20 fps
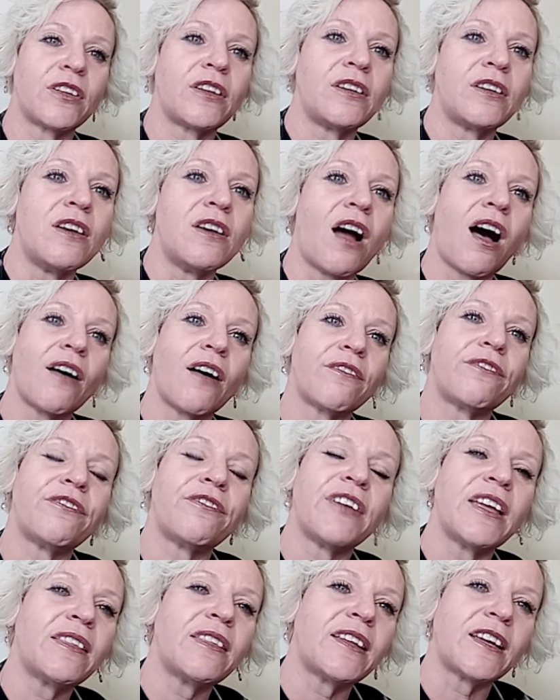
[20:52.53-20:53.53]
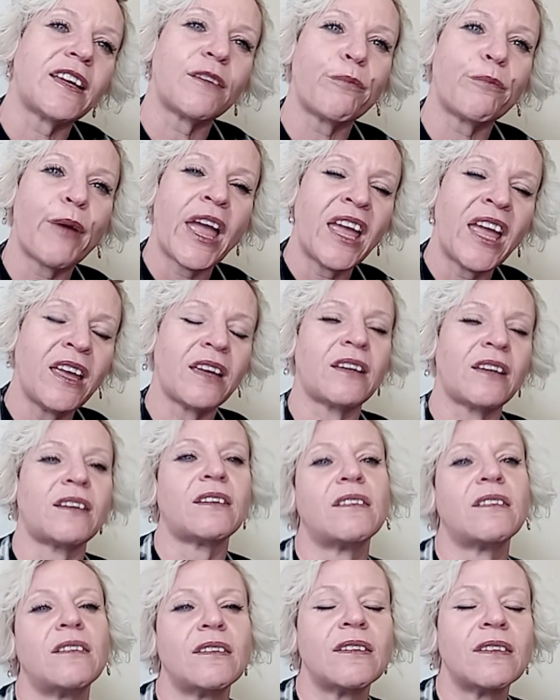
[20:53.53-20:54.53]
not feeling pain.
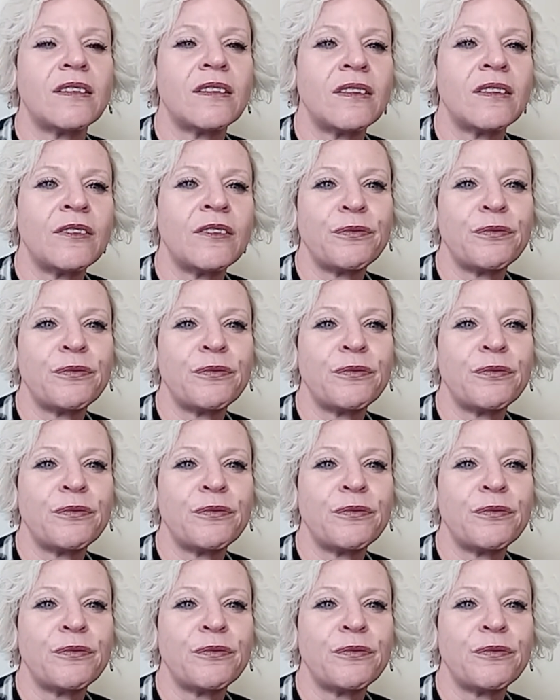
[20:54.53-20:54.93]
Mm-hmm.